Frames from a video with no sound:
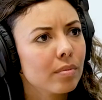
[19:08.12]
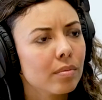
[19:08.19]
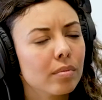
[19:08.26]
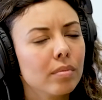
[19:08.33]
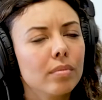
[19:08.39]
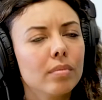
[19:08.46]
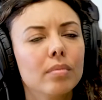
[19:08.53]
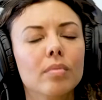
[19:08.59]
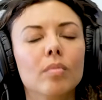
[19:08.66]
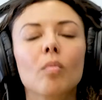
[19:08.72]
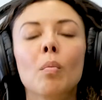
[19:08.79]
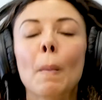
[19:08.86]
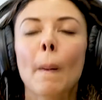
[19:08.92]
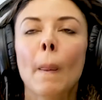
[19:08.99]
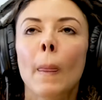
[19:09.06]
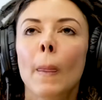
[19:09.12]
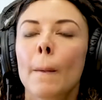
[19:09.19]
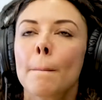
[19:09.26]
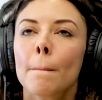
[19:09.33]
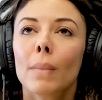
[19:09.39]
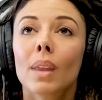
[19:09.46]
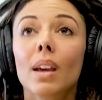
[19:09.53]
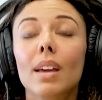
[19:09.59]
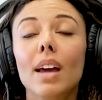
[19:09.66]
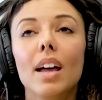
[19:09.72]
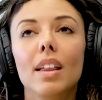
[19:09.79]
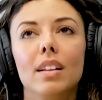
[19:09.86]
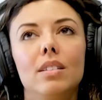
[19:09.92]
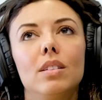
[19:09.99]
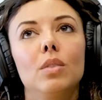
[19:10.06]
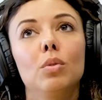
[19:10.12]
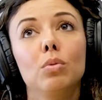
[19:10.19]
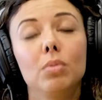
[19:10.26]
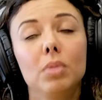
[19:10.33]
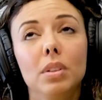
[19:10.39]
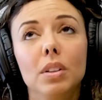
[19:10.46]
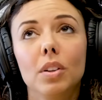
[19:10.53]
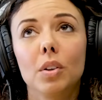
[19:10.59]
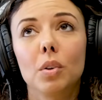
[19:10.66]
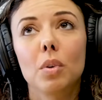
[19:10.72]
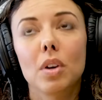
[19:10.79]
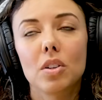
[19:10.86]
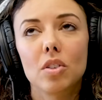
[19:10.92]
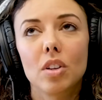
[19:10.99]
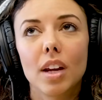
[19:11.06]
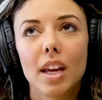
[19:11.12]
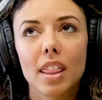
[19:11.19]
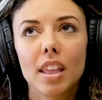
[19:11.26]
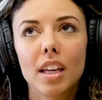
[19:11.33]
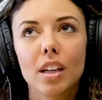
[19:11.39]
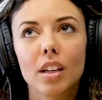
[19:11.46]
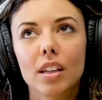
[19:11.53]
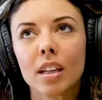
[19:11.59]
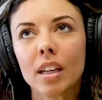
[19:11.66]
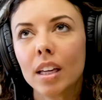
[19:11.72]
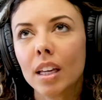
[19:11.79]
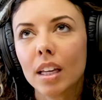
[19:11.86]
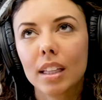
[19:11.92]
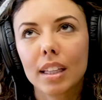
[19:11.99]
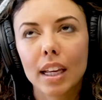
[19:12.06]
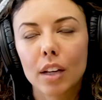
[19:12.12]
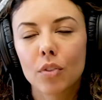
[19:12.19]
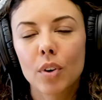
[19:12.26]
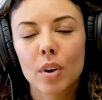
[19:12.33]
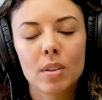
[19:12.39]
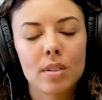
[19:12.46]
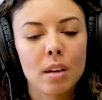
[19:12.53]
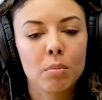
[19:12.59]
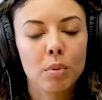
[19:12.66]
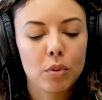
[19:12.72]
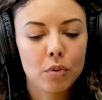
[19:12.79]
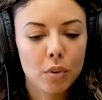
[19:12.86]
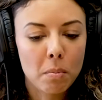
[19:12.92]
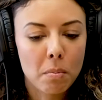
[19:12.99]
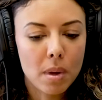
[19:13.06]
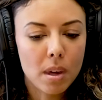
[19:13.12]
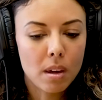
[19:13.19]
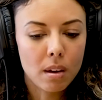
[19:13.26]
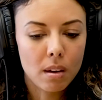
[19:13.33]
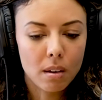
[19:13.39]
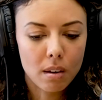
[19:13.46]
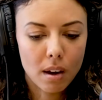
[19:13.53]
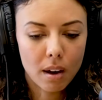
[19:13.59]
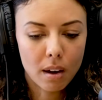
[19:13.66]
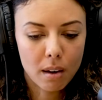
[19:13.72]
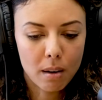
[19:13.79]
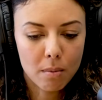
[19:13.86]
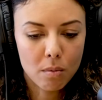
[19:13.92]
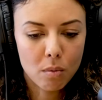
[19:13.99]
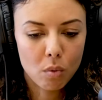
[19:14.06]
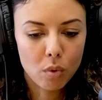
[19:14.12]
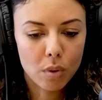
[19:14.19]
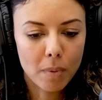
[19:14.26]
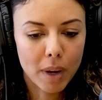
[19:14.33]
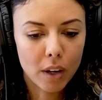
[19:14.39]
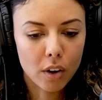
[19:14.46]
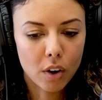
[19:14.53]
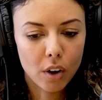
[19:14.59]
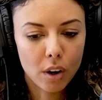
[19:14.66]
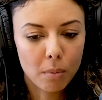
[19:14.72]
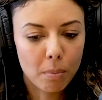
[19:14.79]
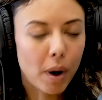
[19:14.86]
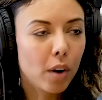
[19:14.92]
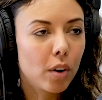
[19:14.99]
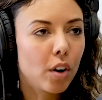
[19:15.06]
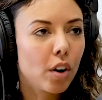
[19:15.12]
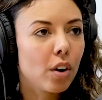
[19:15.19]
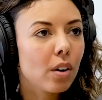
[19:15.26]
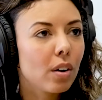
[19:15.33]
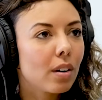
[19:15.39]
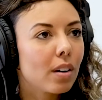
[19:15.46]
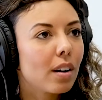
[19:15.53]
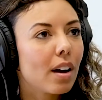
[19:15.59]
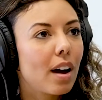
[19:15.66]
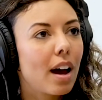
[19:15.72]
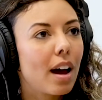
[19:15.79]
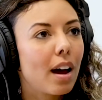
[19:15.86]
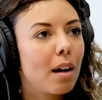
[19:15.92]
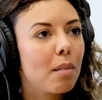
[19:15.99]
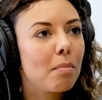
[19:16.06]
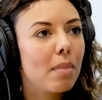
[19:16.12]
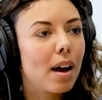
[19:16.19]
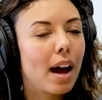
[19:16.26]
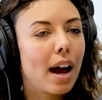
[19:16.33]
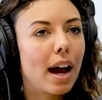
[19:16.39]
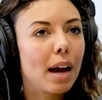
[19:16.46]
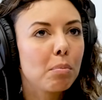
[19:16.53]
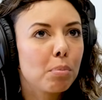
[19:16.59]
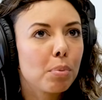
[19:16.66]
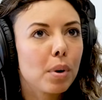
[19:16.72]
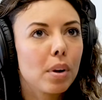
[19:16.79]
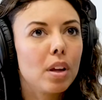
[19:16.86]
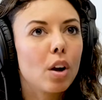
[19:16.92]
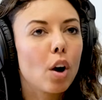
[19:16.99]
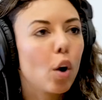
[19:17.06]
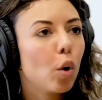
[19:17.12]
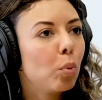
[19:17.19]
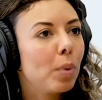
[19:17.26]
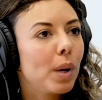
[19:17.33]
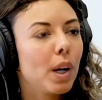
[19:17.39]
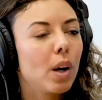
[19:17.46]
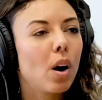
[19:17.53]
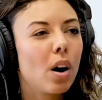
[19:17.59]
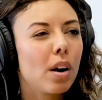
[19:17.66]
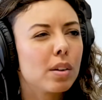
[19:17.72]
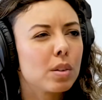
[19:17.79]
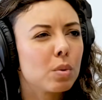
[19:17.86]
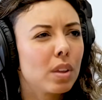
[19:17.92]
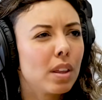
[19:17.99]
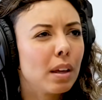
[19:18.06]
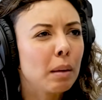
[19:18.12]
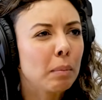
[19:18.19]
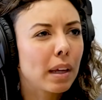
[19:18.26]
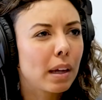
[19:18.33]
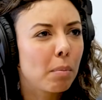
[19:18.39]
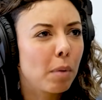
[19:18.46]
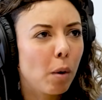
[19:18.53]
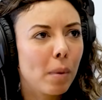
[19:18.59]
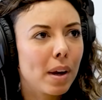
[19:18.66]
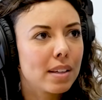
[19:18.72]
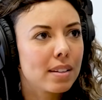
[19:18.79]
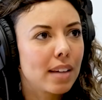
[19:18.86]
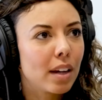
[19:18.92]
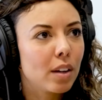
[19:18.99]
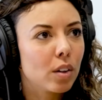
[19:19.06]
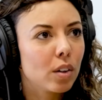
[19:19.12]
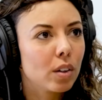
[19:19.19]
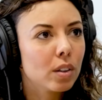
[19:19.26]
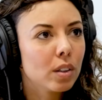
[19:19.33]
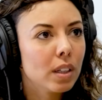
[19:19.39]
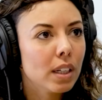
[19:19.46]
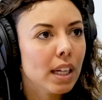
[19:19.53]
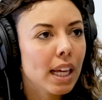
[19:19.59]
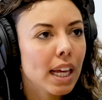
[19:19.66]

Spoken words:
Yeah, that's a really good question. I think, like, for example, for me, with my current partner, I'm pretty open and honest with him, like, about my cycle.